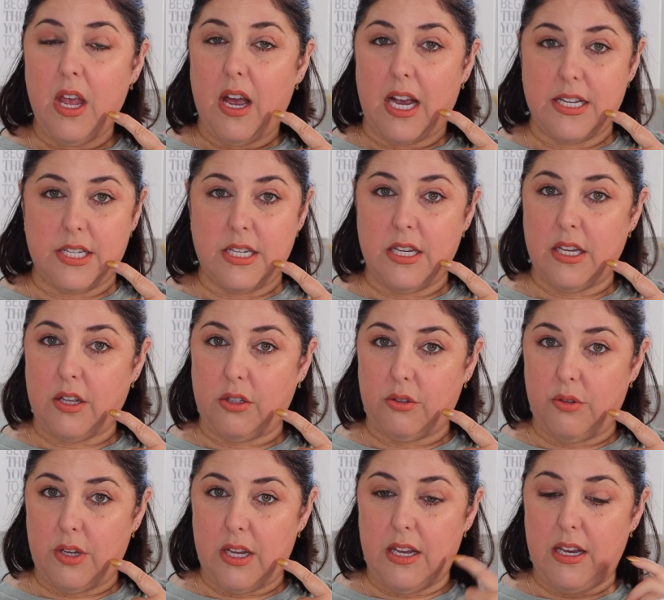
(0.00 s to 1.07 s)
I didn't
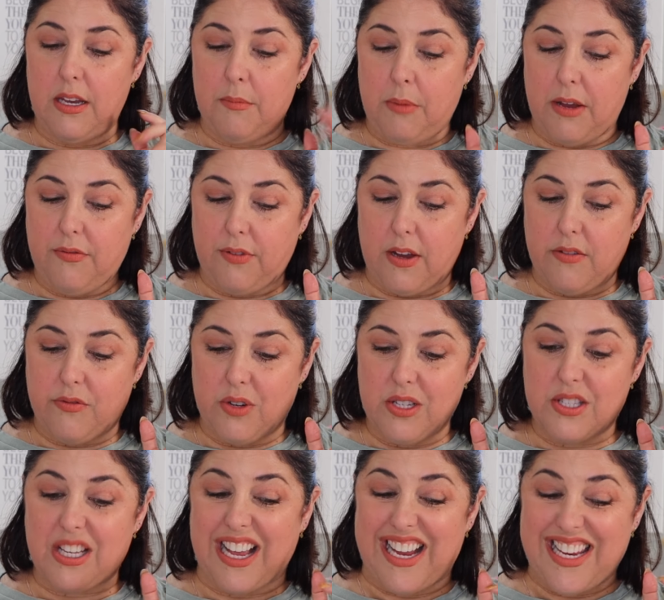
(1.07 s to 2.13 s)
include it in my
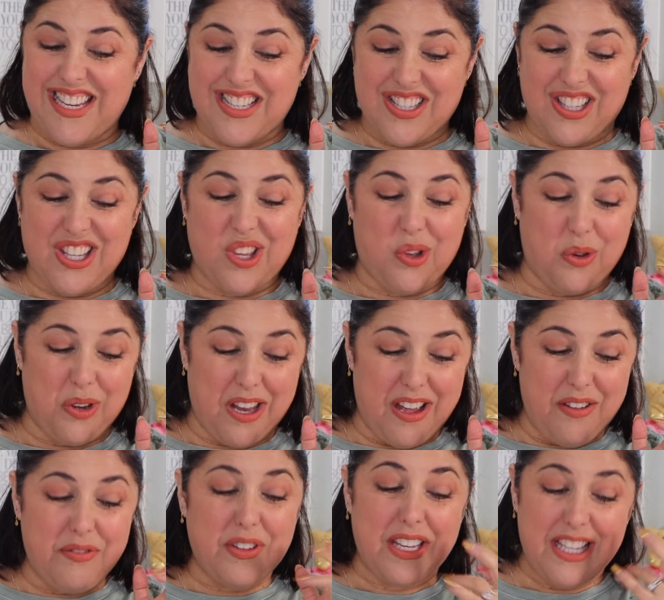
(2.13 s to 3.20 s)
favorites. I easily could
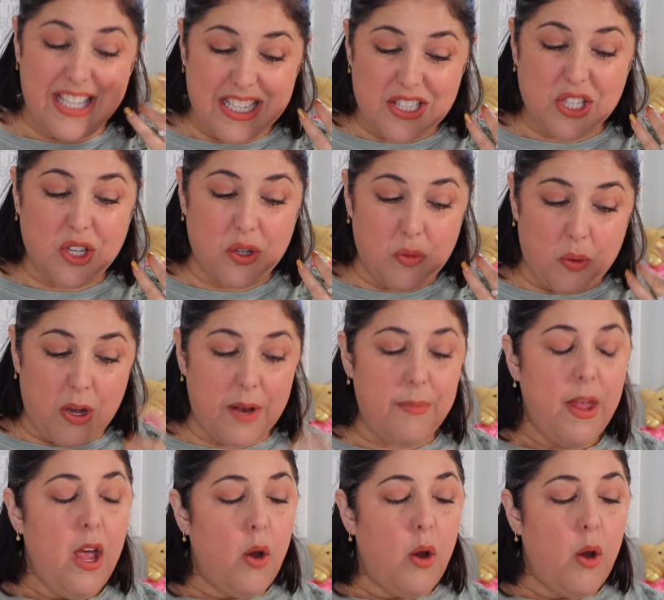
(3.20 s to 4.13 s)
have. It is a good one.